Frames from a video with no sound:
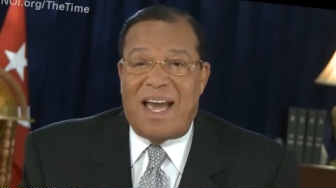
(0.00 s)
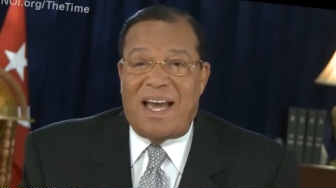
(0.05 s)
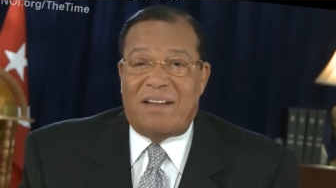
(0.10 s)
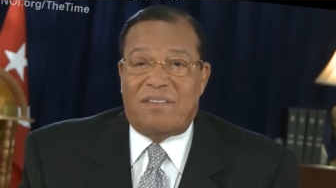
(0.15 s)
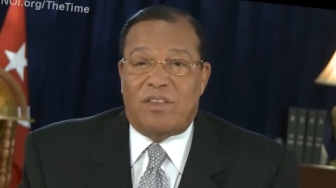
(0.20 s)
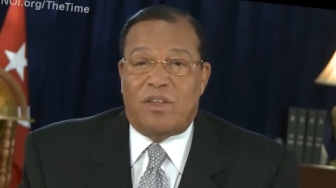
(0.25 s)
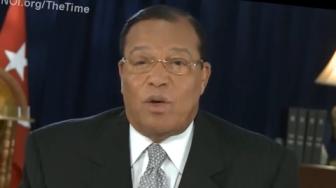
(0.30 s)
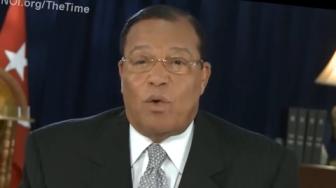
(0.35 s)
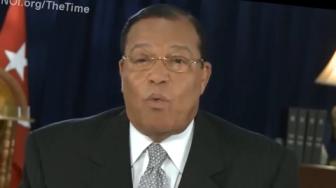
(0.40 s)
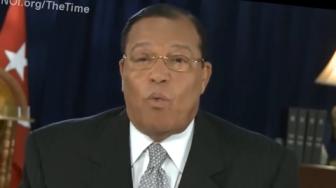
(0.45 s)

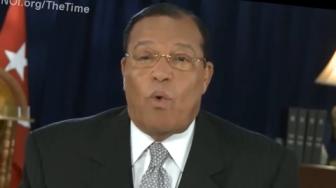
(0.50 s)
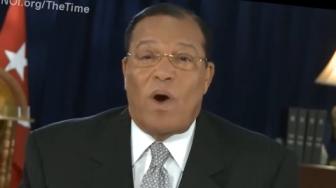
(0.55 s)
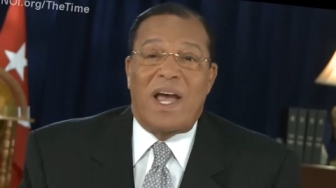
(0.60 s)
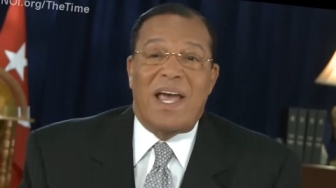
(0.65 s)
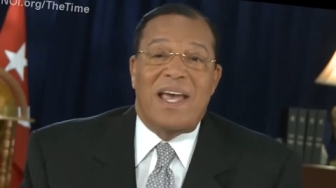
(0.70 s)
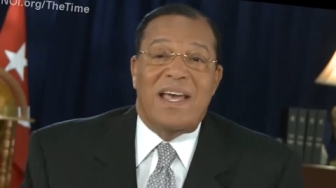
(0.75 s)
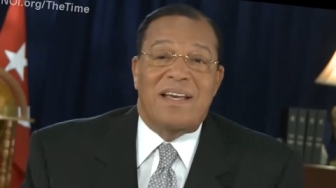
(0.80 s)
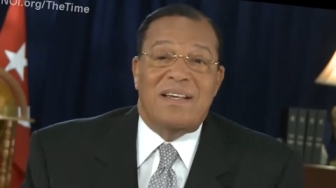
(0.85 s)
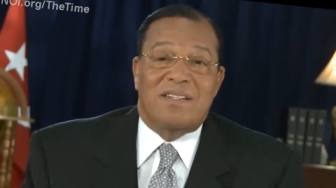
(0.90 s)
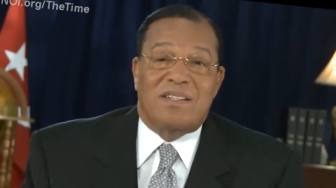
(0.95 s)
And the
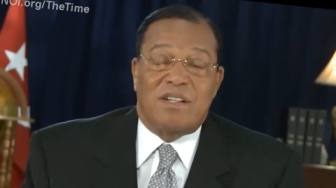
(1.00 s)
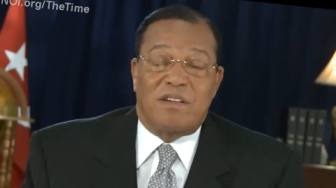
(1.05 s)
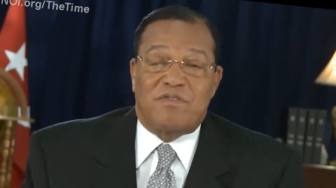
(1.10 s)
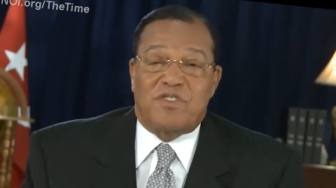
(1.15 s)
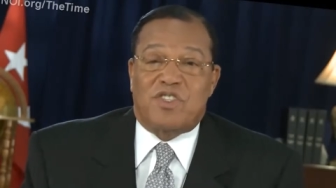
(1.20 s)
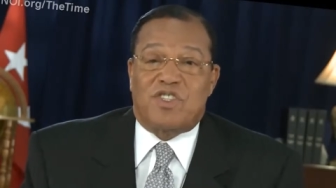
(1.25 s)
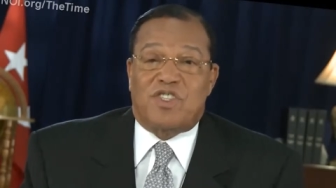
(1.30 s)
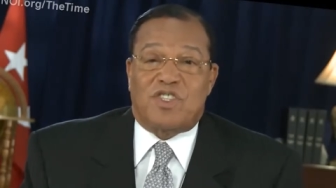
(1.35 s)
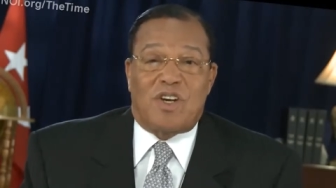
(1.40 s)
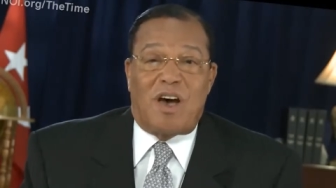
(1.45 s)
ways
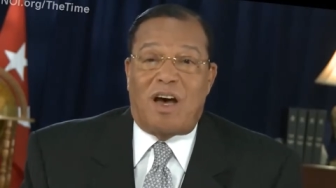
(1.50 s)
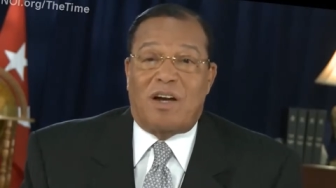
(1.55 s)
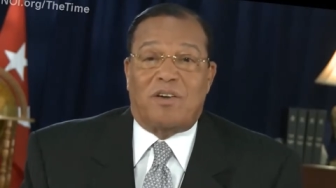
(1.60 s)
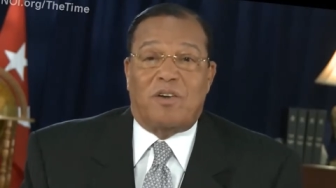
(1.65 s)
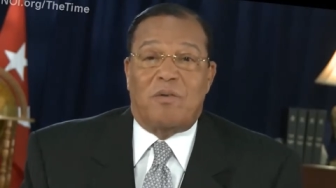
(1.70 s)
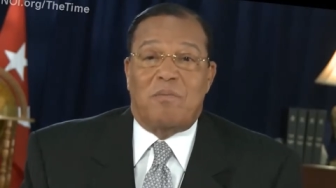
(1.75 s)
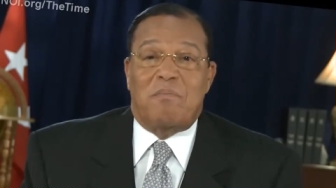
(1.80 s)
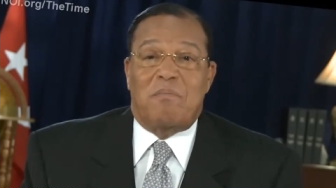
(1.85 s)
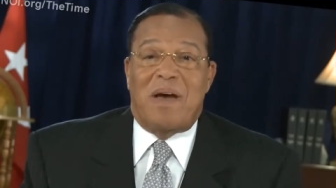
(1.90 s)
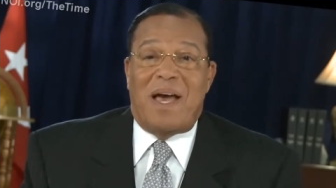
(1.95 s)
of
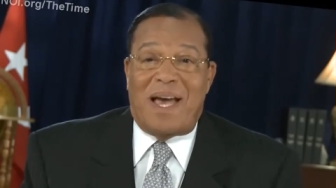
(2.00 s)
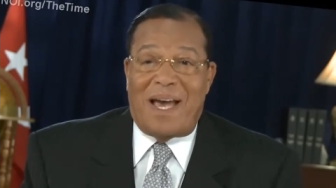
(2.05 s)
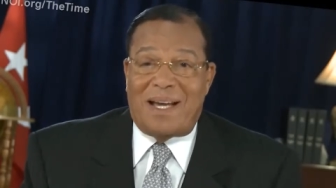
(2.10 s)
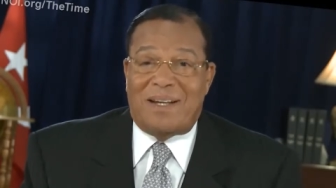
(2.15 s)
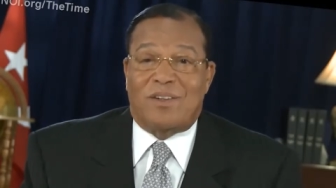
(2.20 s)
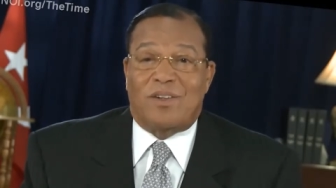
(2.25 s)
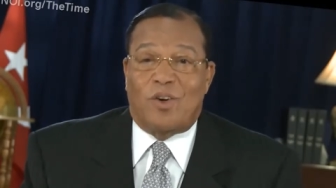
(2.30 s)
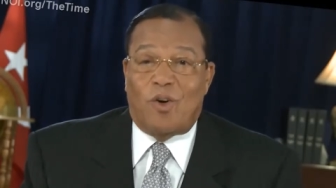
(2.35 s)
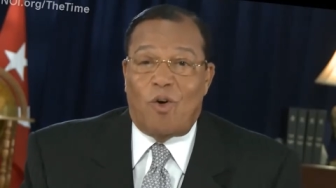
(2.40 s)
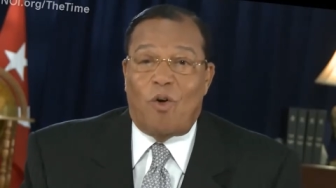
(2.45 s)
Sodom
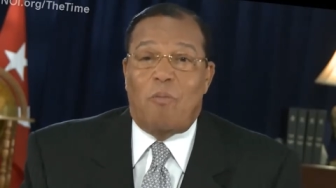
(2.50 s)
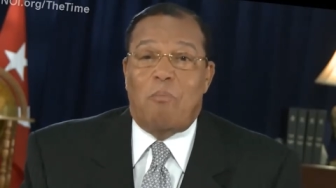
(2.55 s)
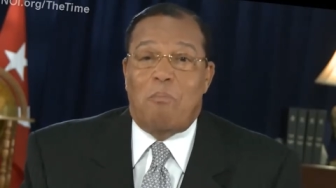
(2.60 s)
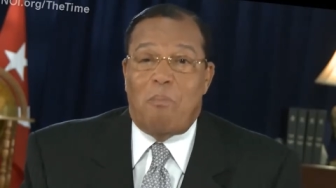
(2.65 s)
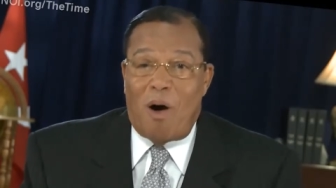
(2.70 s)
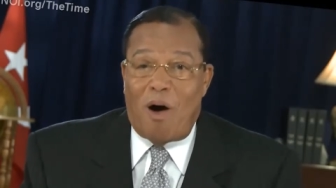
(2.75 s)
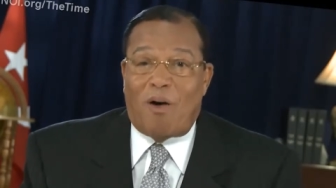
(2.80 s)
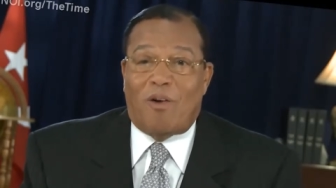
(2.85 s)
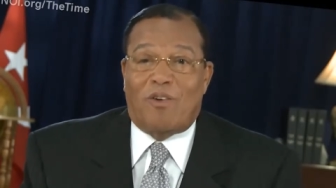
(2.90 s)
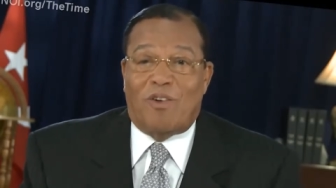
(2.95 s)
and
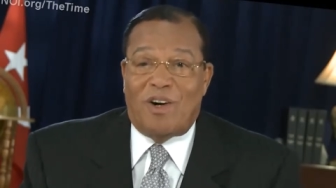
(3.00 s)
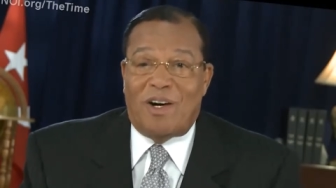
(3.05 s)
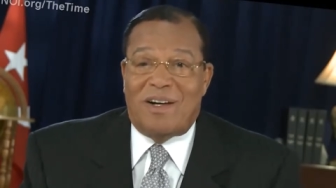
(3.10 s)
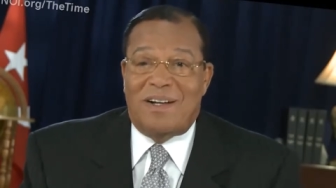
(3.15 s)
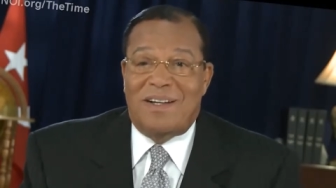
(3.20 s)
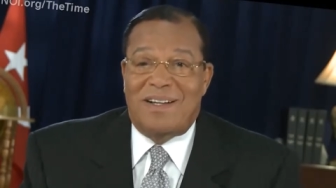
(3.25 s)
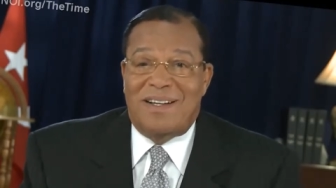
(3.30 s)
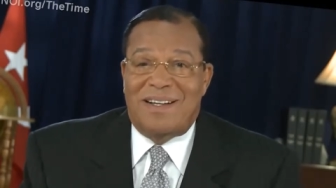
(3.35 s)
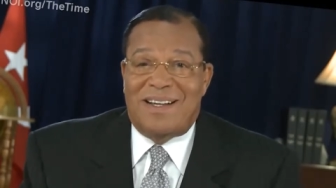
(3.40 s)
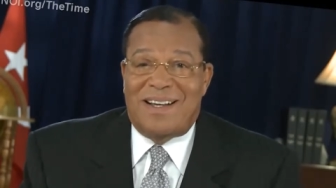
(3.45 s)

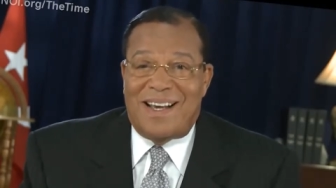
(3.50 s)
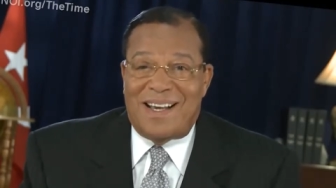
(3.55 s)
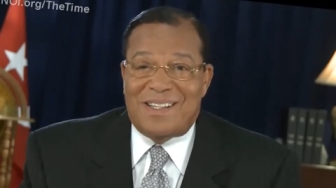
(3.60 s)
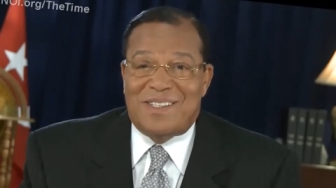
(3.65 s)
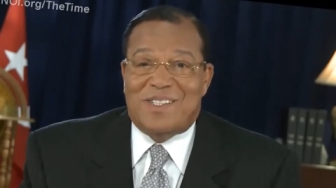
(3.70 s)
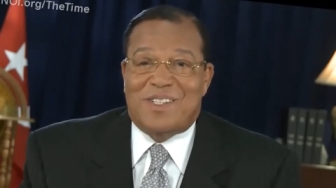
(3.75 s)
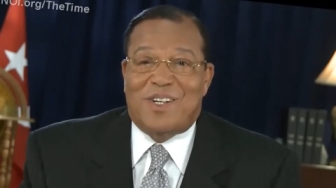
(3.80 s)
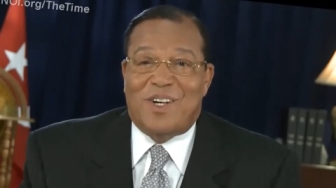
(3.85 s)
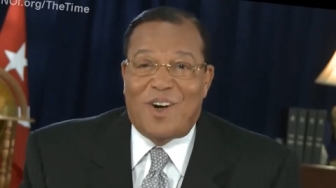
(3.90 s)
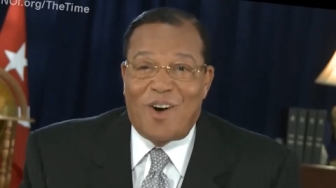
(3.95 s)
Gomorrah
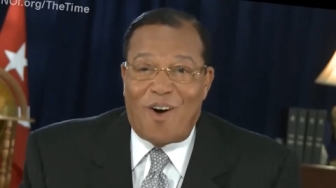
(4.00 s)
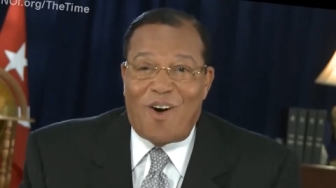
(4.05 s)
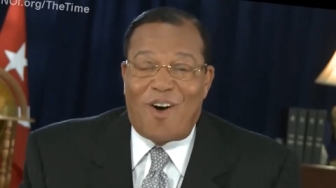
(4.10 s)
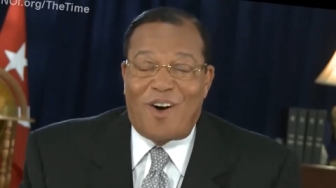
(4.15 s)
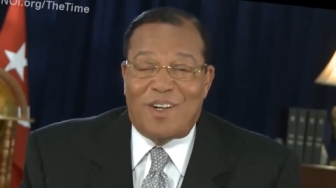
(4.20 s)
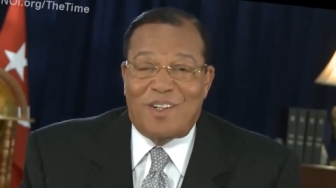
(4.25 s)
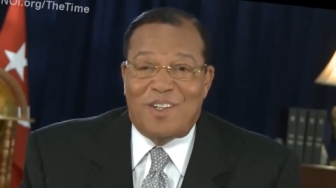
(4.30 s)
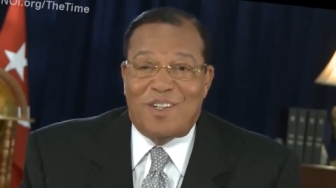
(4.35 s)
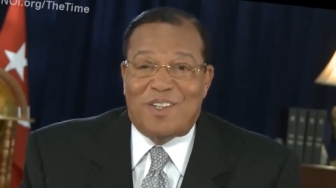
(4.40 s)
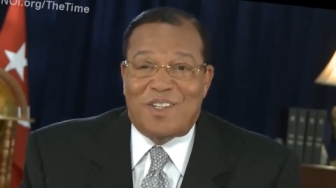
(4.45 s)
has
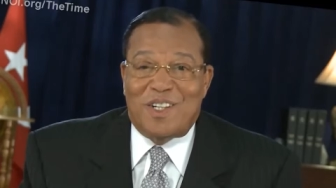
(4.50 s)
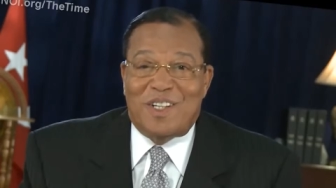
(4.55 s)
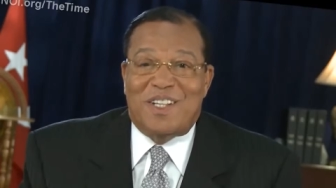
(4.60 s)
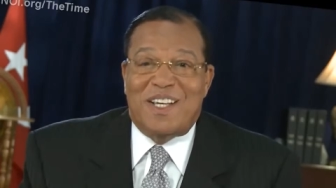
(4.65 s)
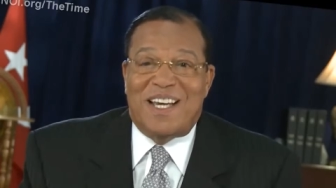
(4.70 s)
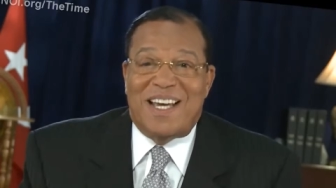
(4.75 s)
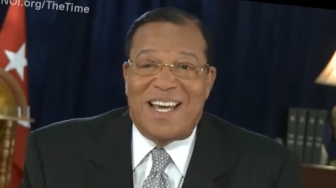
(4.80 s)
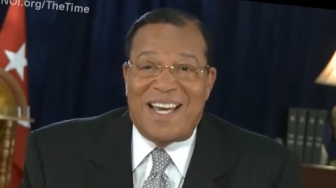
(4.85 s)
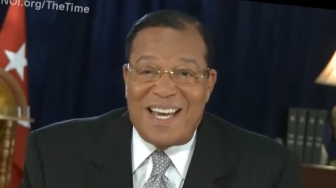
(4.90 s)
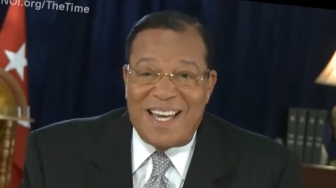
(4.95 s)
gone to
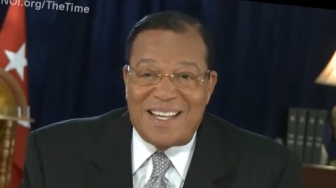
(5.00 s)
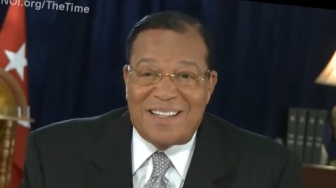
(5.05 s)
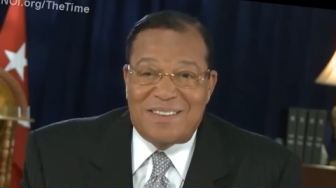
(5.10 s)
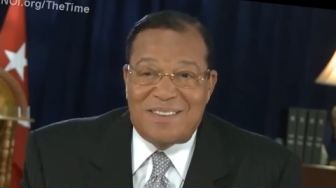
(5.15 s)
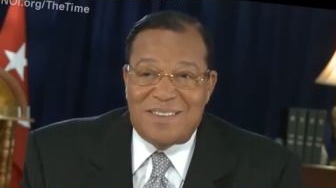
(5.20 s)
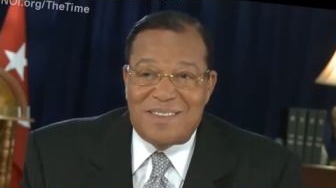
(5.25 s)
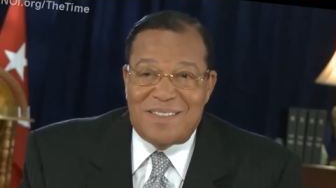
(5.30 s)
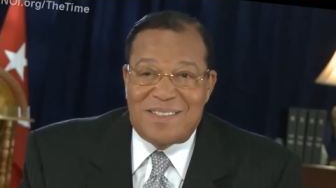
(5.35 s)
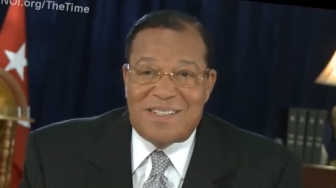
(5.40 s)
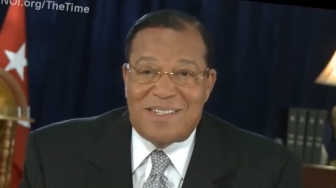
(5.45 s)
the
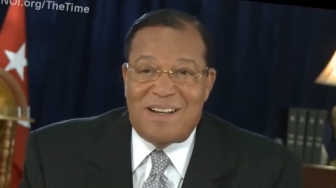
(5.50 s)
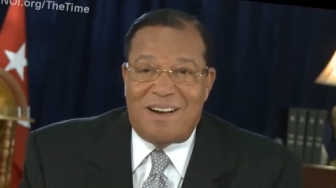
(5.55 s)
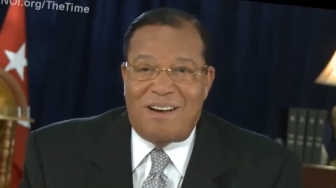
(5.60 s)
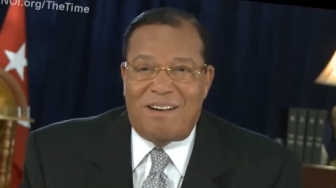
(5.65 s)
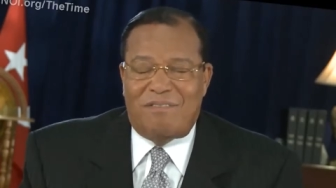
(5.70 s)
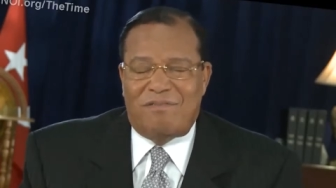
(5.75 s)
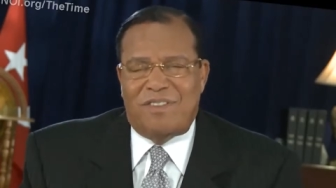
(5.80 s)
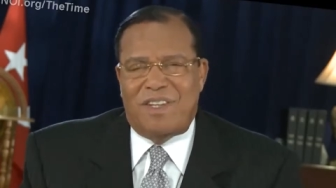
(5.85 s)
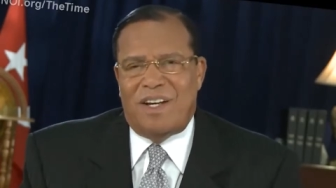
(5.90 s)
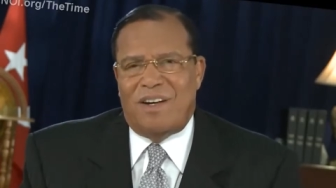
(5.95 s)
ends
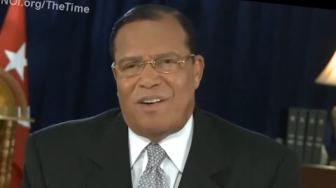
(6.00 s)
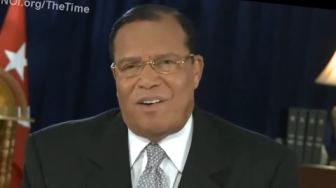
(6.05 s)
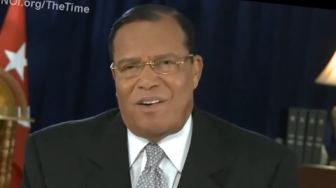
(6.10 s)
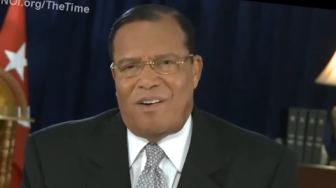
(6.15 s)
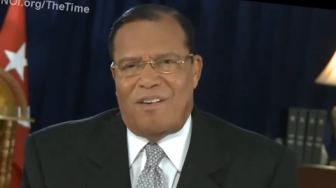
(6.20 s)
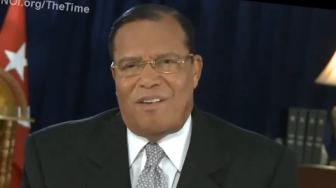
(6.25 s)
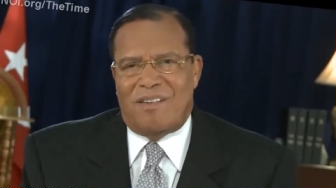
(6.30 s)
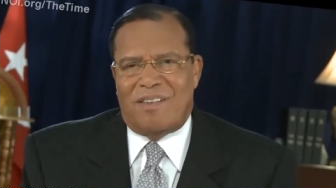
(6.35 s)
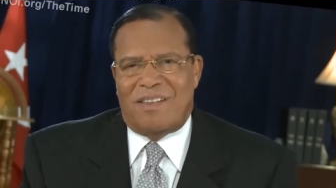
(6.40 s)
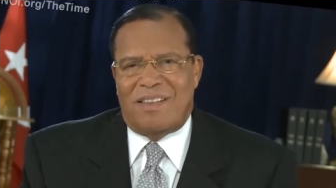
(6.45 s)
of the
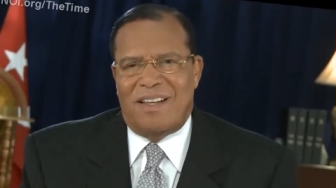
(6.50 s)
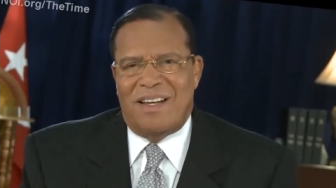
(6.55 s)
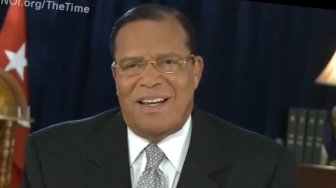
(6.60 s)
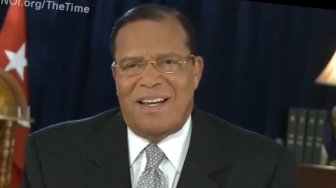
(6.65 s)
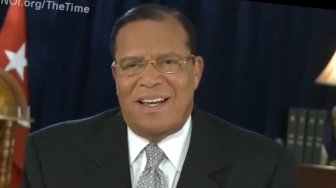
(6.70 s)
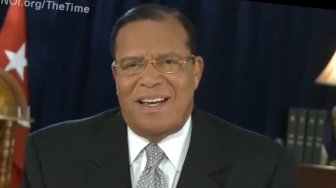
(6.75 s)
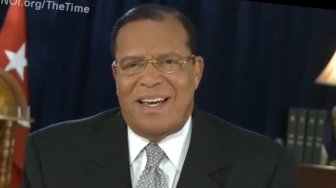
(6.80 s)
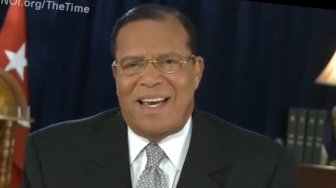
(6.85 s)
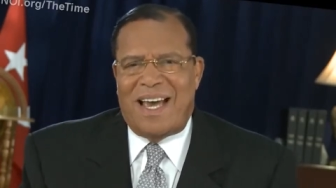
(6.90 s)
earth.